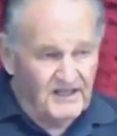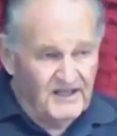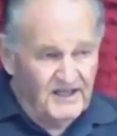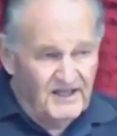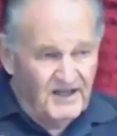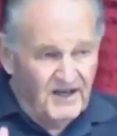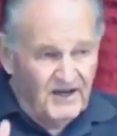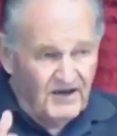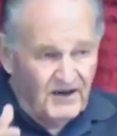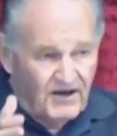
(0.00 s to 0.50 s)

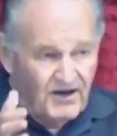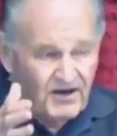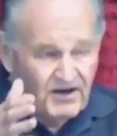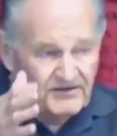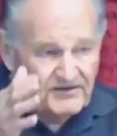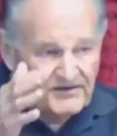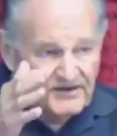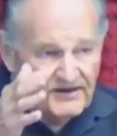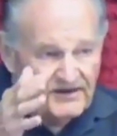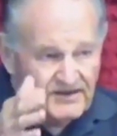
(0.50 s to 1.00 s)
on
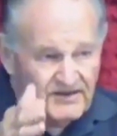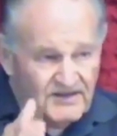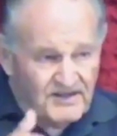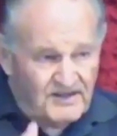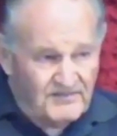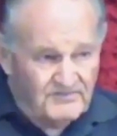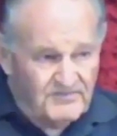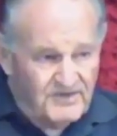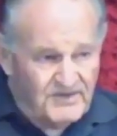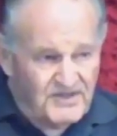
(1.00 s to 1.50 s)
the
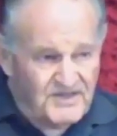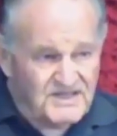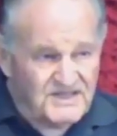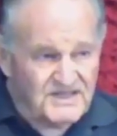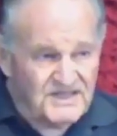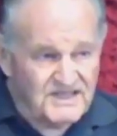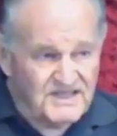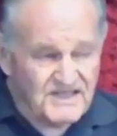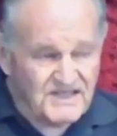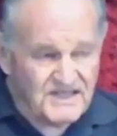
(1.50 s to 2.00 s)
mercy
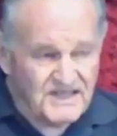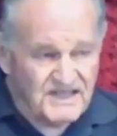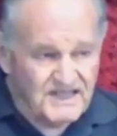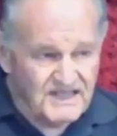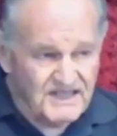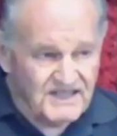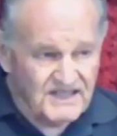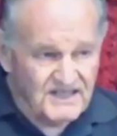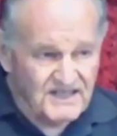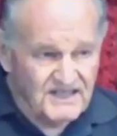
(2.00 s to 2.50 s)
seat.